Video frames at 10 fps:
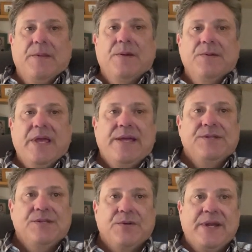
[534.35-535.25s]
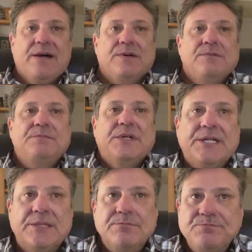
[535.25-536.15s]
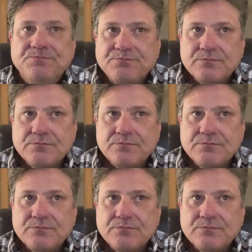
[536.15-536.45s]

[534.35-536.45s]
Okay, so now um,